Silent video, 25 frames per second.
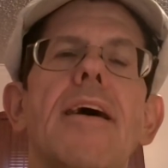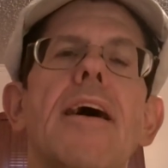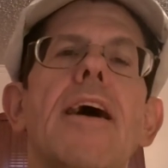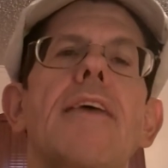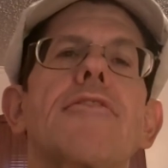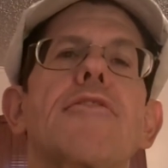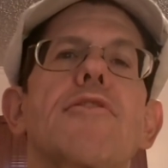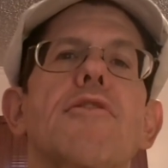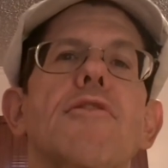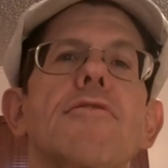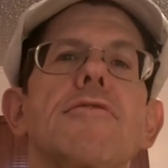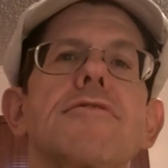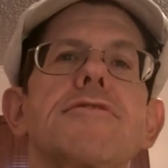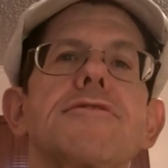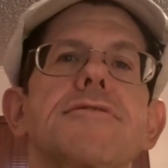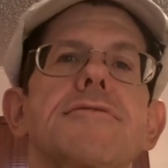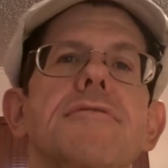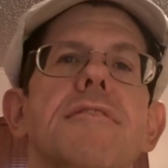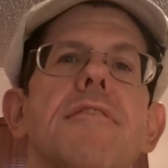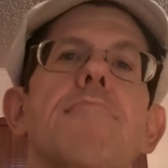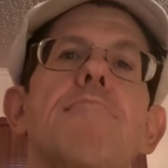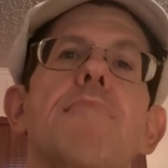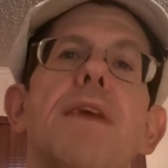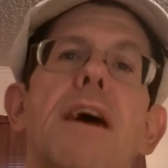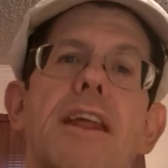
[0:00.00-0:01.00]
Of course,
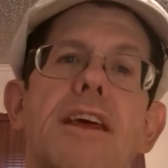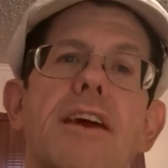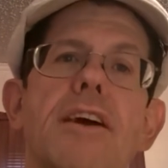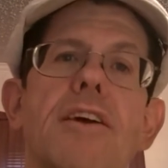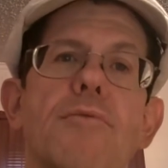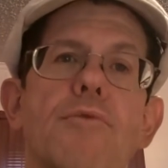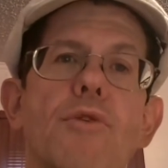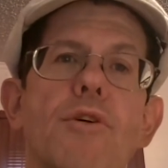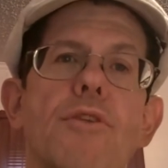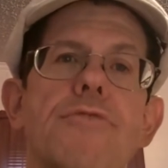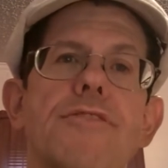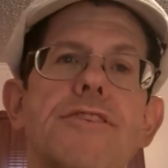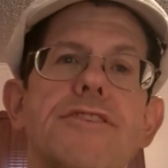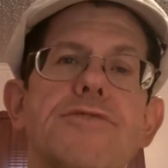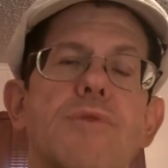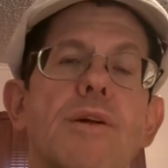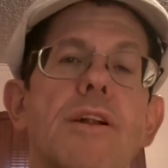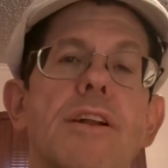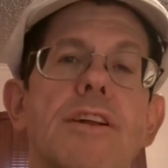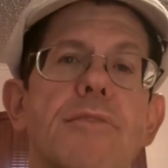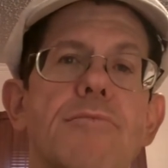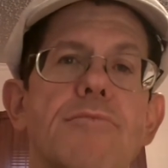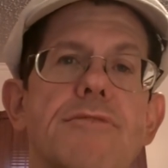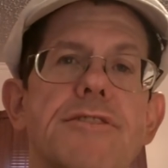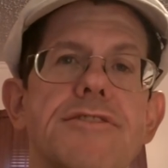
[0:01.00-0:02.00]
many unworthies
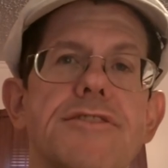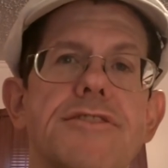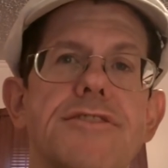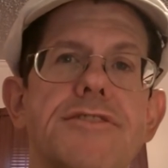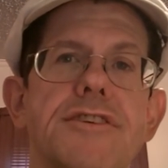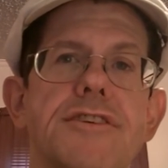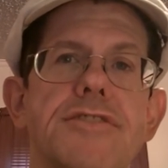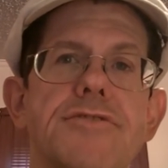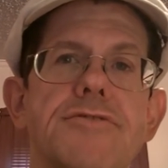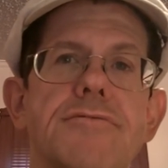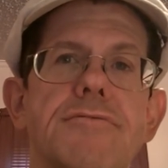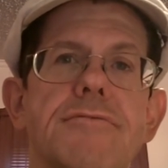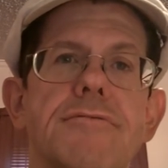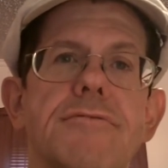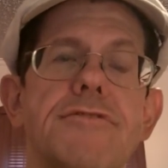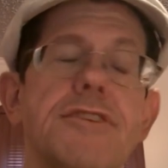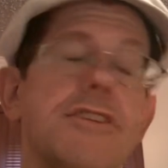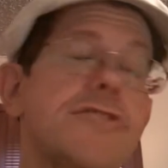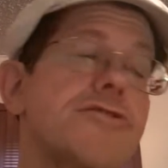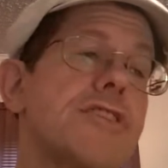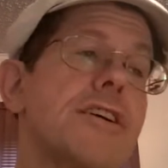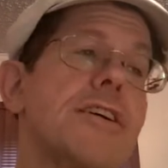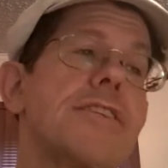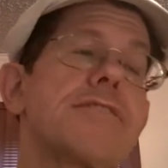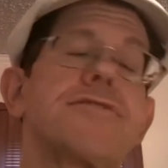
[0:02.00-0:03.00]
welcomed this decision,
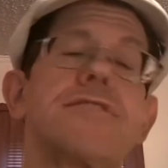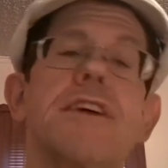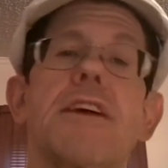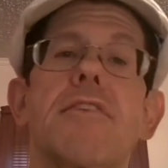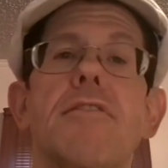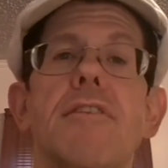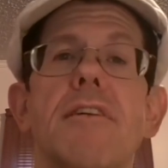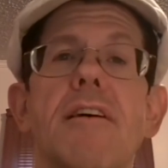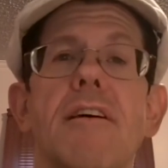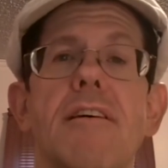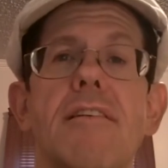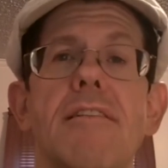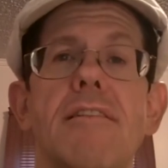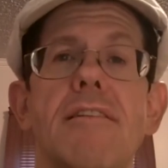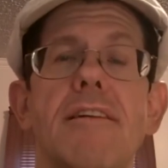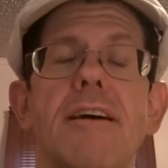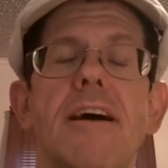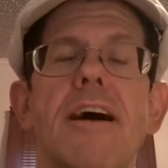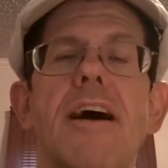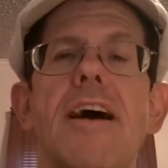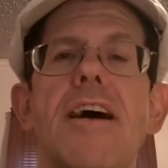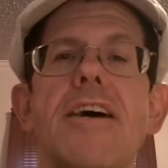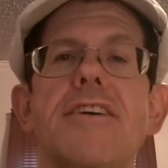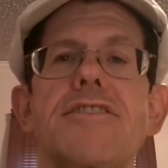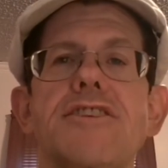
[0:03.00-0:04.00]
such as Darren Hall,
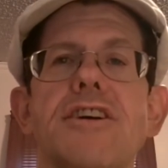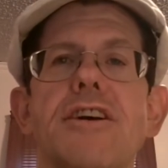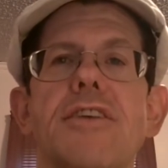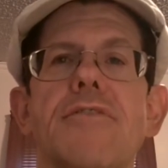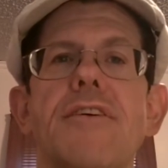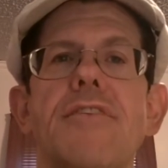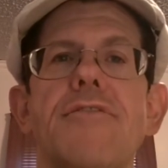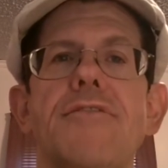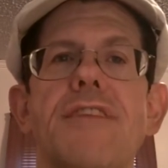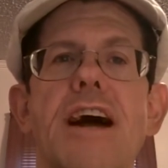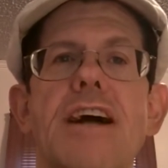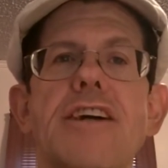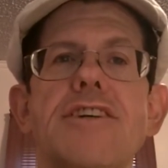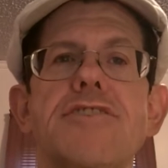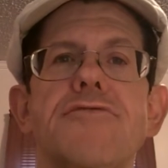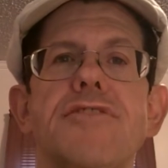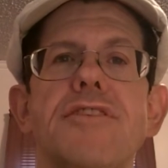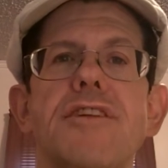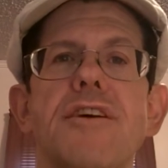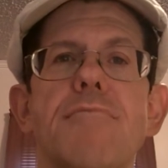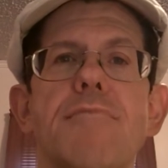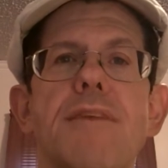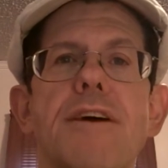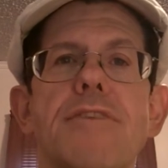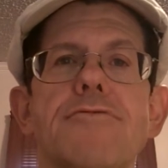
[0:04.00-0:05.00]
Sheriff of
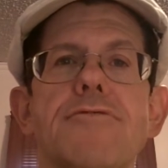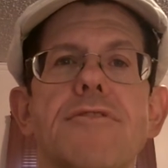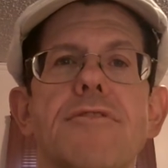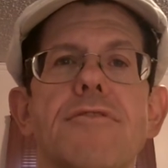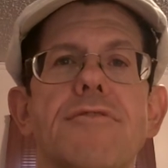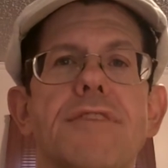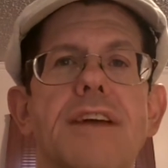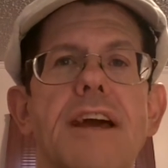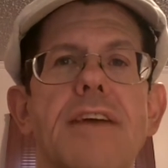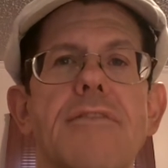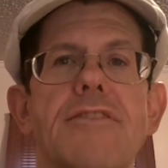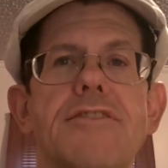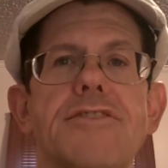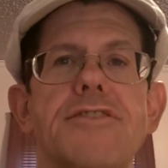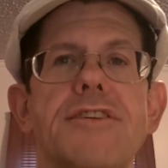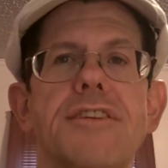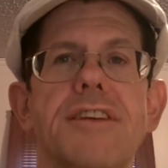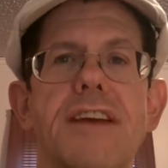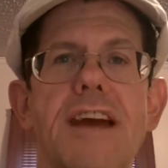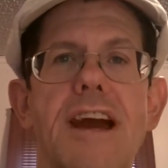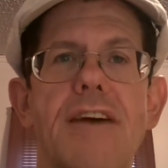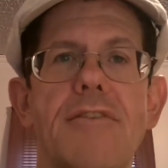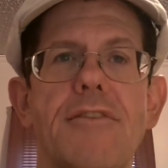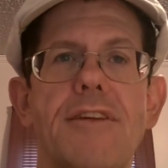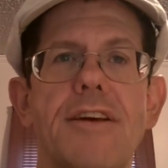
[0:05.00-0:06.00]
Nashville and Metro Davidson
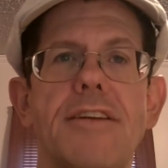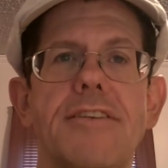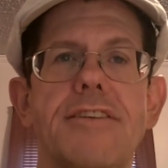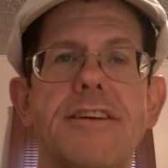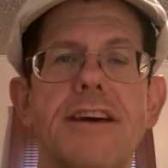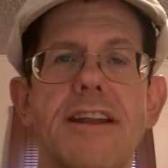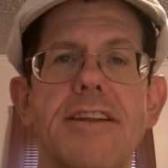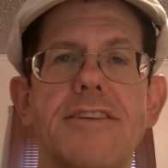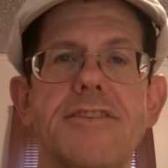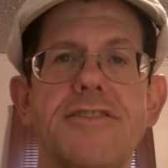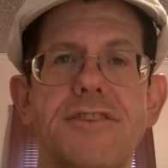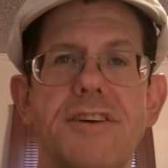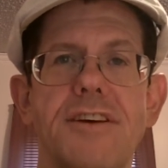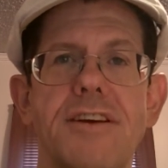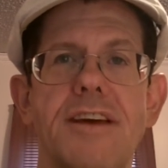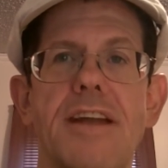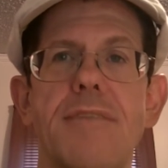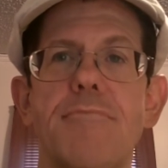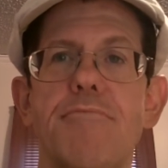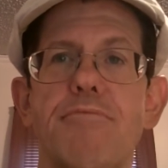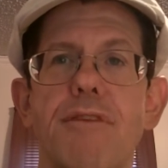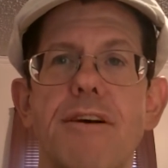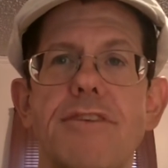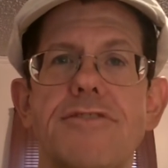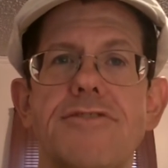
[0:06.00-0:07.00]
County, Tennessee,
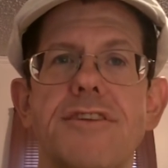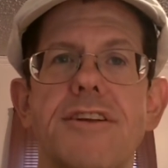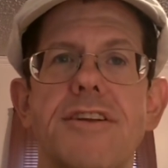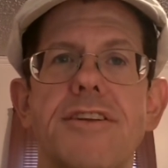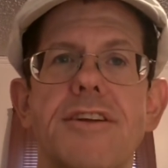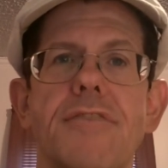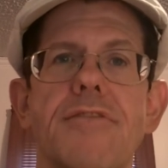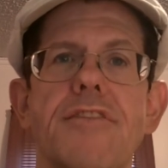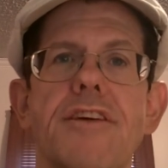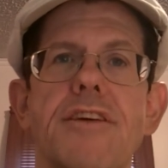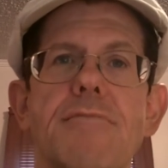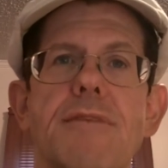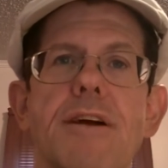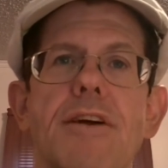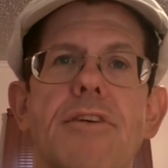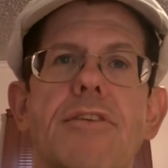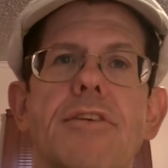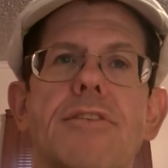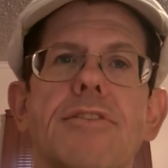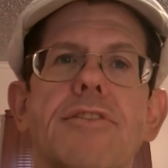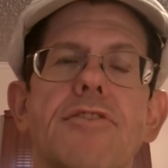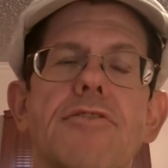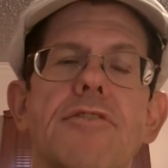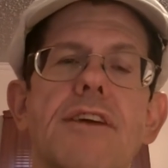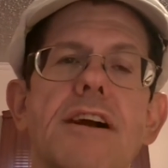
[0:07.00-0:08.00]
and President of the
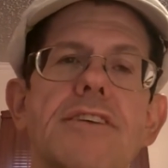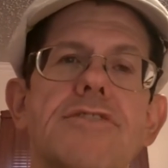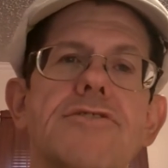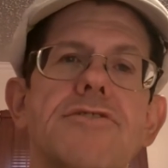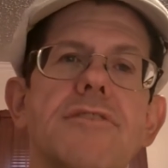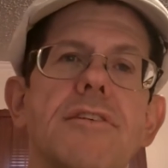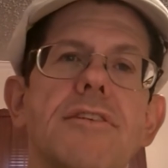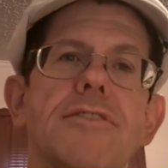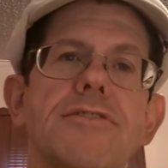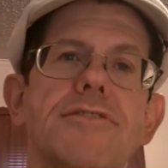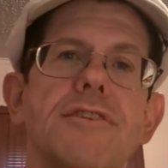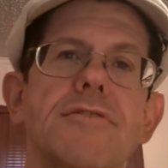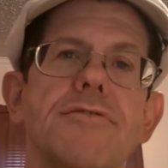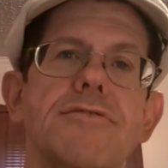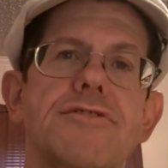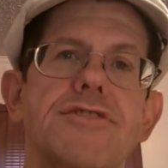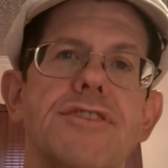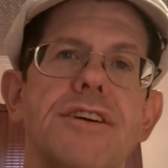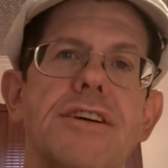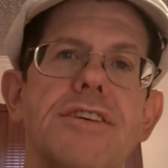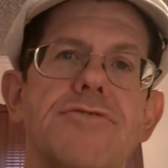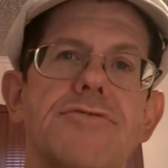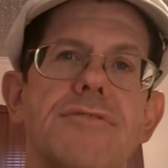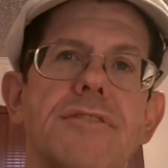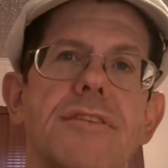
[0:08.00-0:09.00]
American Correctional
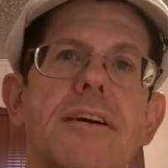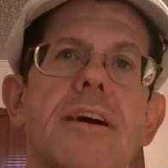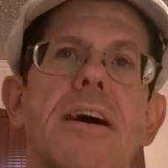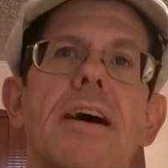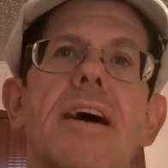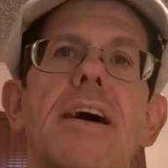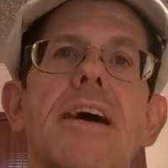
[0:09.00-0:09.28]
Association.